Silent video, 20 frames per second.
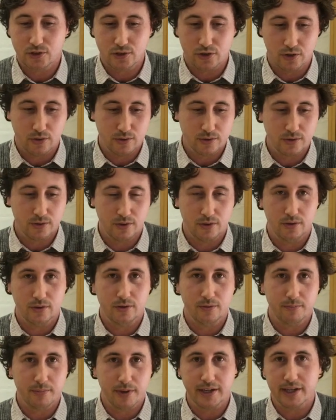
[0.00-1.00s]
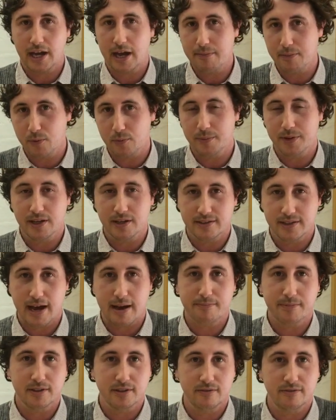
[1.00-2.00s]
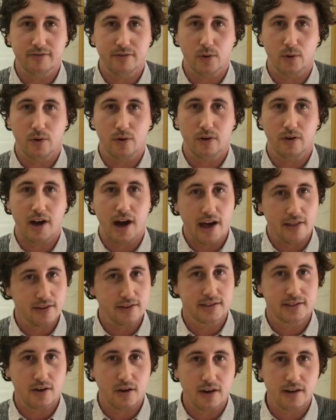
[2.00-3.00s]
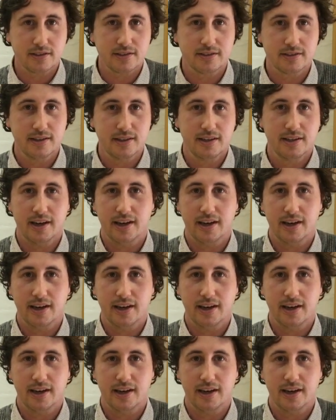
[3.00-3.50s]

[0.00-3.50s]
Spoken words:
true to being able to be adapted for other sites